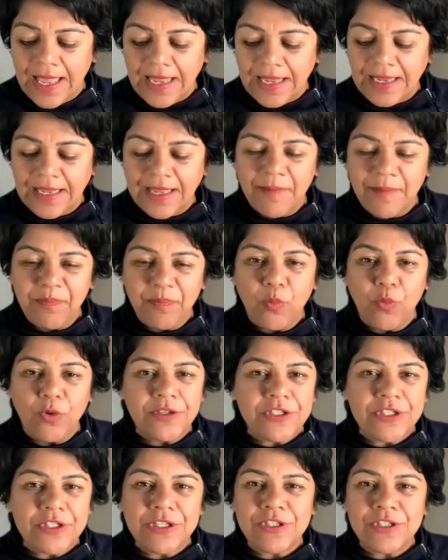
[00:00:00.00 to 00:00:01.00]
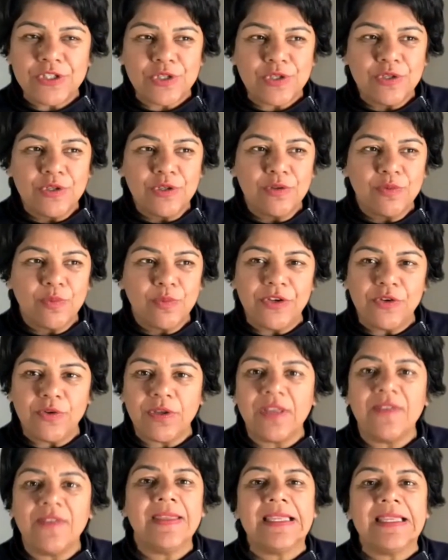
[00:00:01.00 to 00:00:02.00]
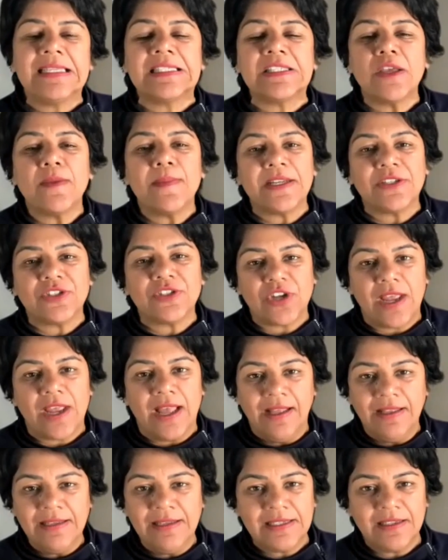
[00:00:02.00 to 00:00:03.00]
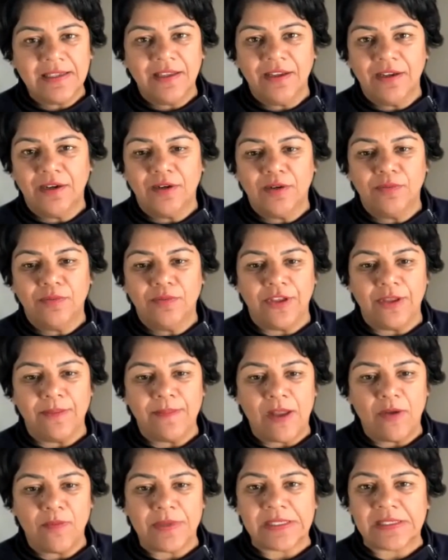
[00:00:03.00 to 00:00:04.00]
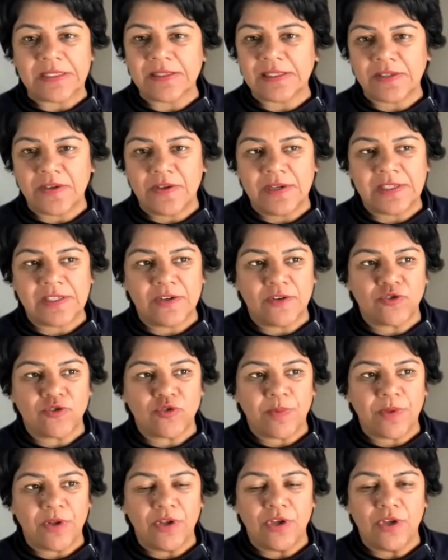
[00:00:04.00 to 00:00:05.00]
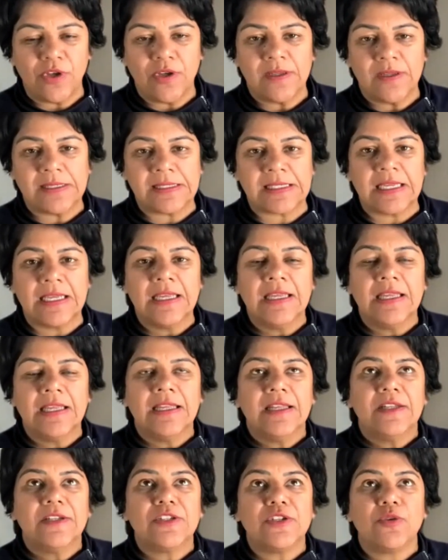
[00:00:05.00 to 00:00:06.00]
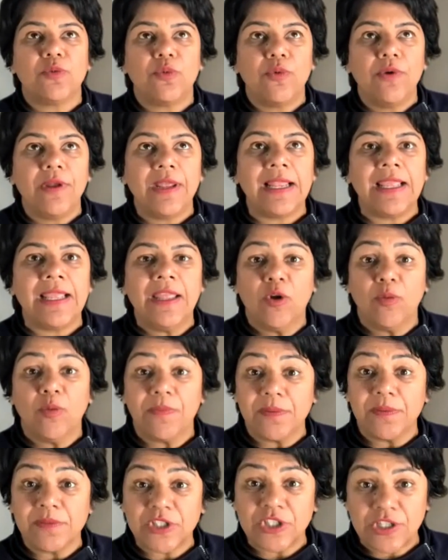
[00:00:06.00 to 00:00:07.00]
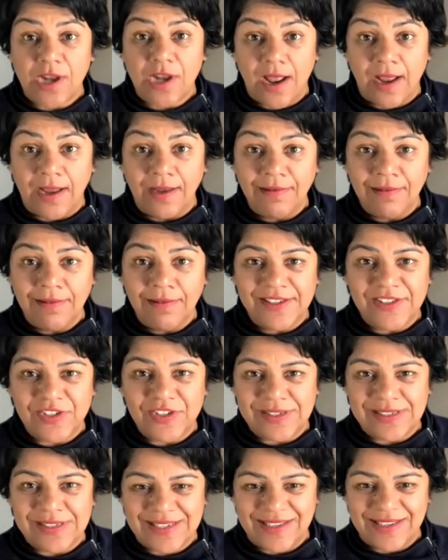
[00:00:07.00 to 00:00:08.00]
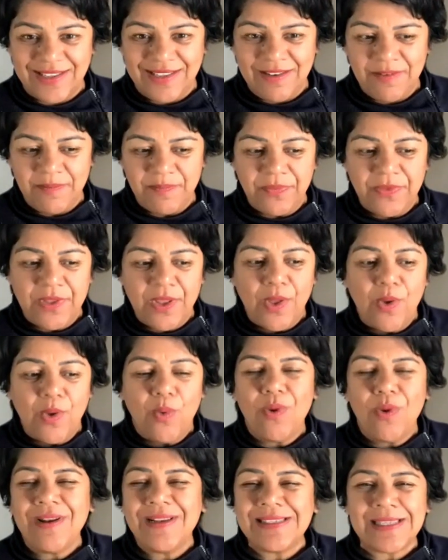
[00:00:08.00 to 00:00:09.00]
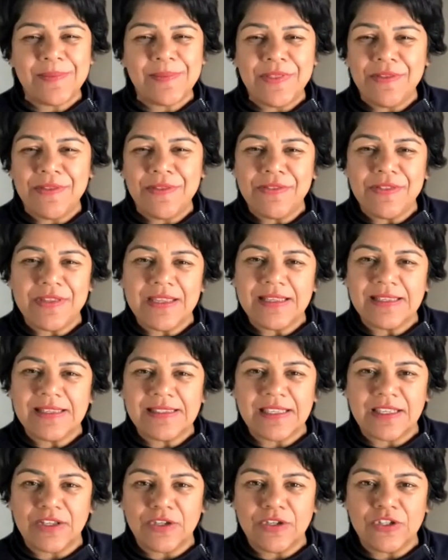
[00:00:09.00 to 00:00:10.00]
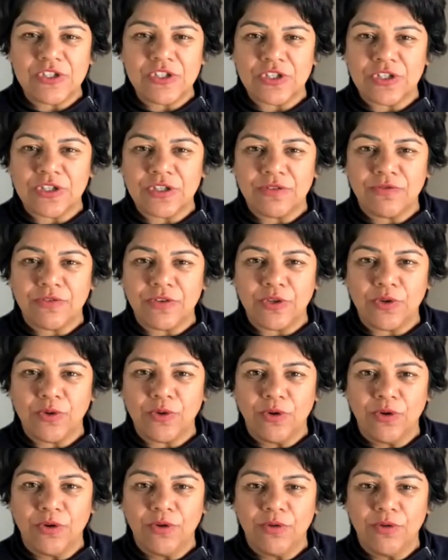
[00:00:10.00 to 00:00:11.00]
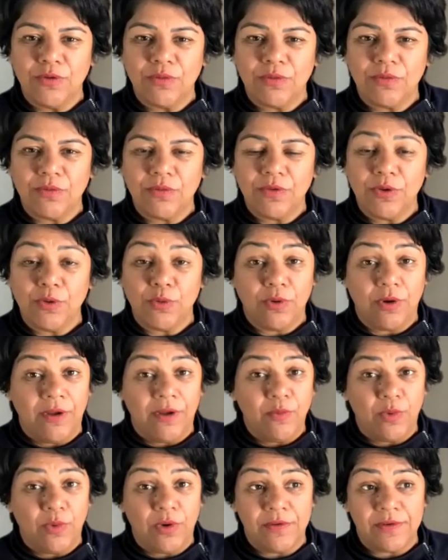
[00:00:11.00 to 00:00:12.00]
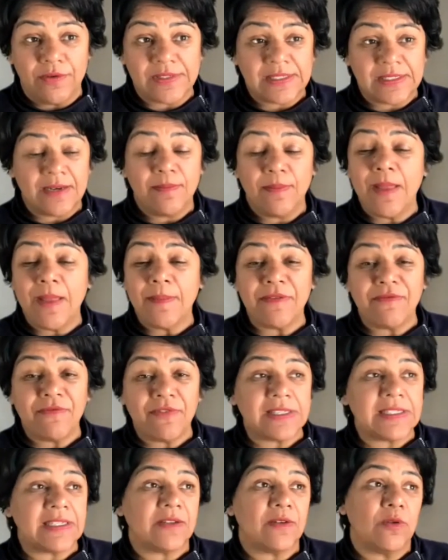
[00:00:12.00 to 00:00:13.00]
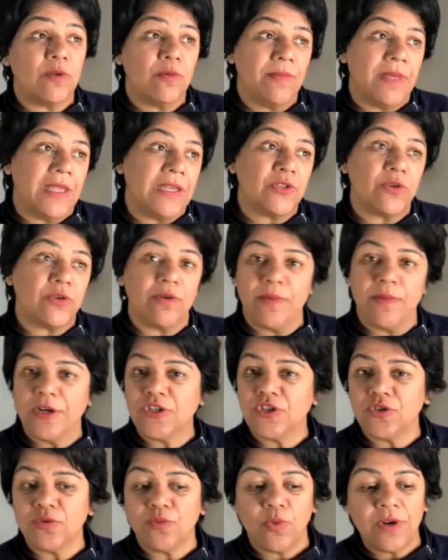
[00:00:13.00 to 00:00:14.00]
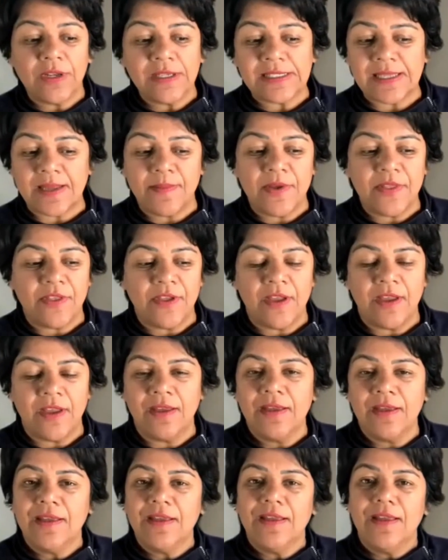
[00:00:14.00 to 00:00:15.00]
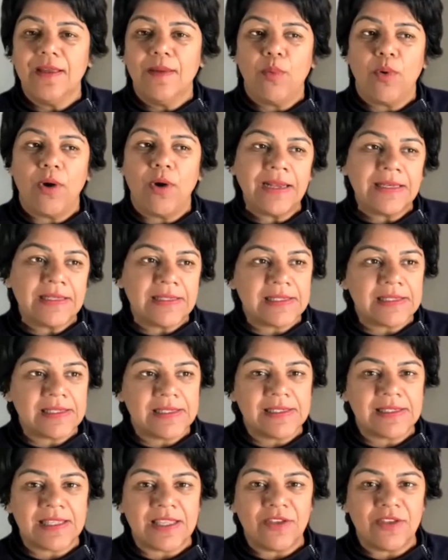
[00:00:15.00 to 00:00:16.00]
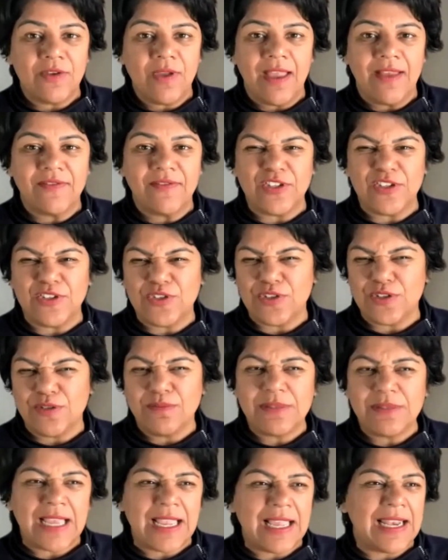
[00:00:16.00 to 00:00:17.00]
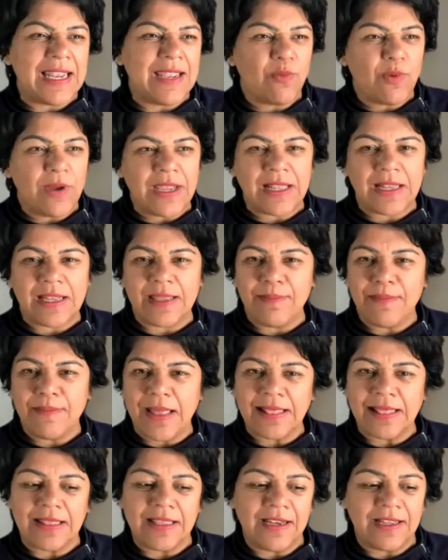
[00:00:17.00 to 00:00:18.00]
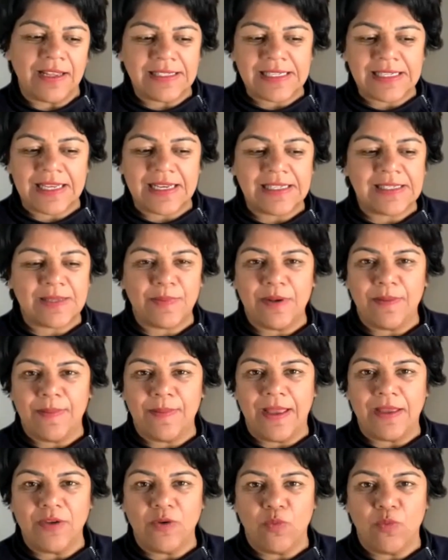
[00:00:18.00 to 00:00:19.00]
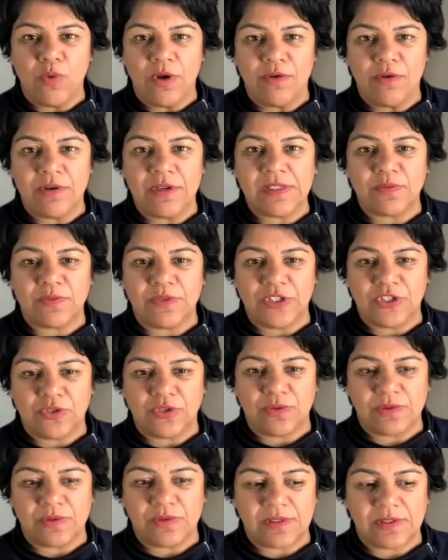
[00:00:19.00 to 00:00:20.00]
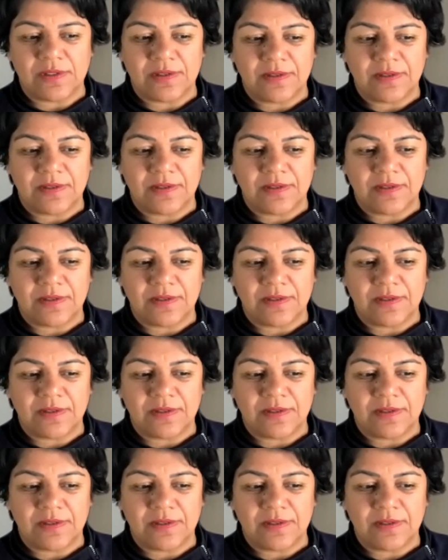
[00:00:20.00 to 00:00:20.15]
Hey, what do you do when you're giving so much out to help female business owners and entrepreneurs to really help them shine, as you said? What are some of the things that you do for your own wellness? And it might be physical or mental or emotional. What are some of the practices that you have? Do you do them daily, weekly, monthly? Like, tell us a bit about your wellness rituals.